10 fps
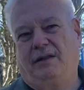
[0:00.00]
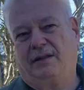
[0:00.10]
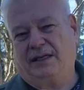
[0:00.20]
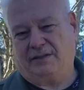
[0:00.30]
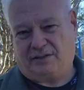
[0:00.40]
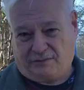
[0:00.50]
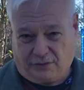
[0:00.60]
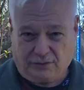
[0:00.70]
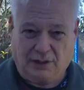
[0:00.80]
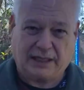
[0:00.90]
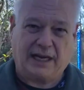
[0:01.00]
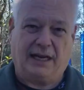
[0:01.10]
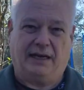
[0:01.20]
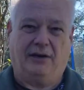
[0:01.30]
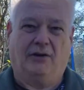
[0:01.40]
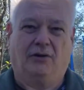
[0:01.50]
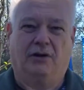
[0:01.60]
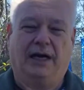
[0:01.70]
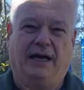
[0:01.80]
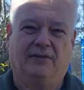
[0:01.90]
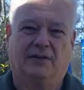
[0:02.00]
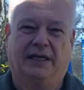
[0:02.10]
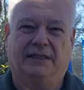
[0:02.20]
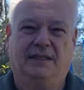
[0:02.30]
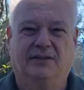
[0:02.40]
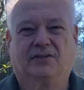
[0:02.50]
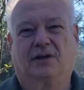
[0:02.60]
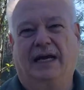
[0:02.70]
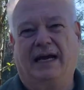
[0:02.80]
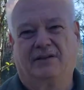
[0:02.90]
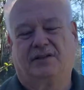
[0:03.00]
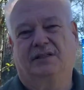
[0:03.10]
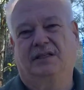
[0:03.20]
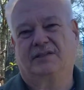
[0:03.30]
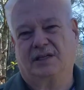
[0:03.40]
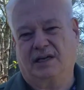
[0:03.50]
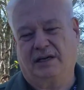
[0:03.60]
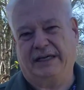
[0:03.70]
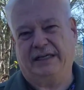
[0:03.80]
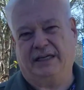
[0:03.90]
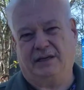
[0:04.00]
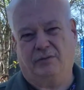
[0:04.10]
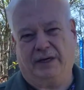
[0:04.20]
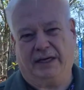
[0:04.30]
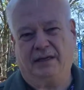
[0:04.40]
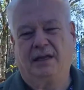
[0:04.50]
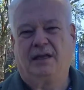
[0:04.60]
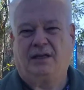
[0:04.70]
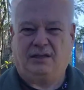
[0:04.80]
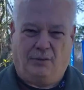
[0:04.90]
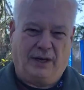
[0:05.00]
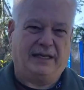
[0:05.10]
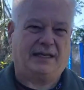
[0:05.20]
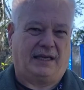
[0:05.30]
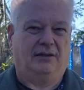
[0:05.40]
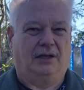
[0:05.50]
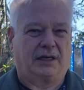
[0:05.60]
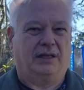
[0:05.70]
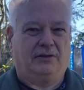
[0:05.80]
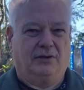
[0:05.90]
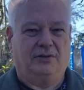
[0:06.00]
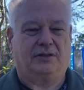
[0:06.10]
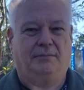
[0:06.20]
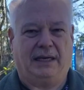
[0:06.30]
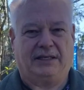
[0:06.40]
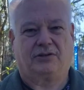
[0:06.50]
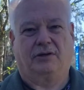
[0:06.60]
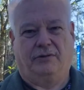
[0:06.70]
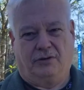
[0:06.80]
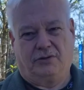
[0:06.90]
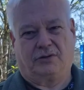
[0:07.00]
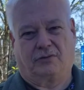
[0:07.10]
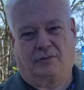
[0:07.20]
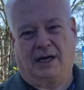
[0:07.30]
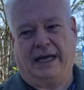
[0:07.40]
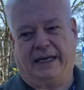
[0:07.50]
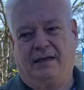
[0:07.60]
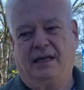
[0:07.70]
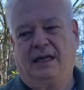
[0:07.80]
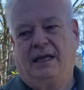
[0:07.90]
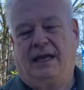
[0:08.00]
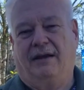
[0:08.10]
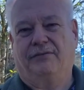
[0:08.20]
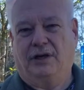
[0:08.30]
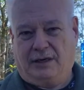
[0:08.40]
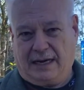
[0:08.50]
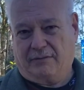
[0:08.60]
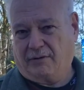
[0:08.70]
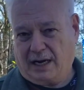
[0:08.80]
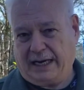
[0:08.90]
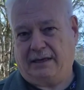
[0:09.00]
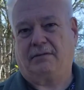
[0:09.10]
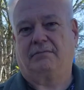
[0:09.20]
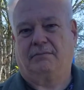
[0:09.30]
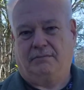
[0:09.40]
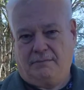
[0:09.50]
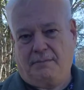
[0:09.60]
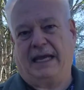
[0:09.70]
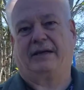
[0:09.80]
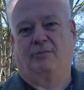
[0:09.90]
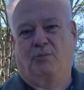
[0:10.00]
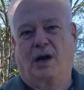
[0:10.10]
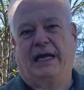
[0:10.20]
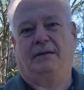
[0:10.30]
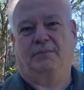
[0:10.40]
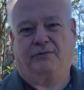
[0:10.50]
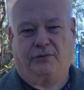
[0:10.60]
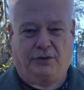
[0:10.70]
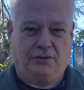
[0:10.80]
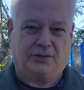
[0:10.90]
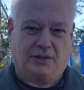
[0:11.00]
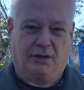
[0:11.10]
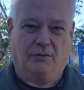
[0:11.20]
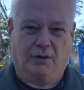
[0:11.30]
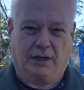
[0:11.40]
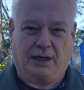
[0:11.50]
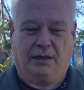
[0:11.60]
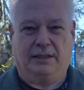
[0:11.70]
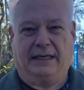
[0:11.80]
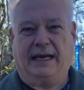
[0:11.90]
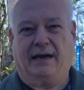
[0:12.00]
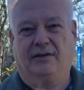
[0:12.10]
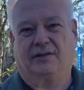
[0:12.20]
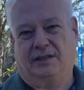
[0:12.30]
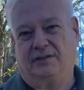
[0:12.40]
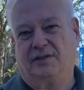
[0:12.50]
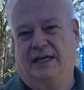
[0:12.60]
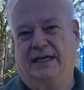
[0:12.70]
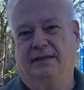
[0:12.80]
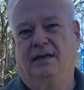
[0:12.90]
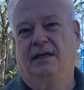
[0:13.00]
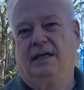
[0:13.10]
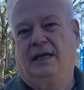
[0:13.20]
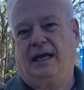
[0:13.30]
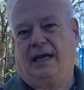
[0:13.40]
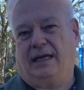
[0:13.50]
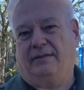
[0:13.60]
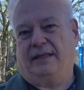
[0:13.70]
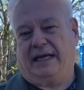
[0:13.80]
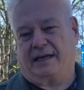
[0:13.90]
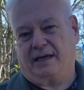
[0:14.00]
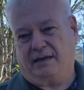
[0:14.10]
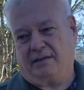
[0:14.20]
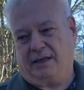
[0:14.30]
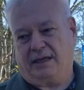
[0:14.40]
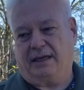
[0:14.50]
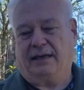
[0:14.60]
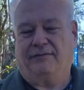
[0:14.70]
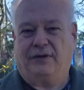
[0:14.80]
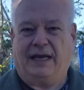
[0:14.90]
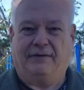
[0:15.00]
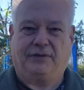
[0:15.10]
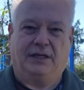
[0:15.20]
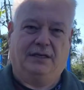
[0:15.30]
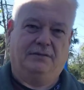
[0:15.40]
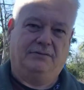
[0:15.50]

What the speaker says: things, if you're looking at an older house like this, or a house in this area anyway, you want to take a look at those and make sure those are right. If they're not right, make them right before you start working on the house inside and that kind of thing. If you have to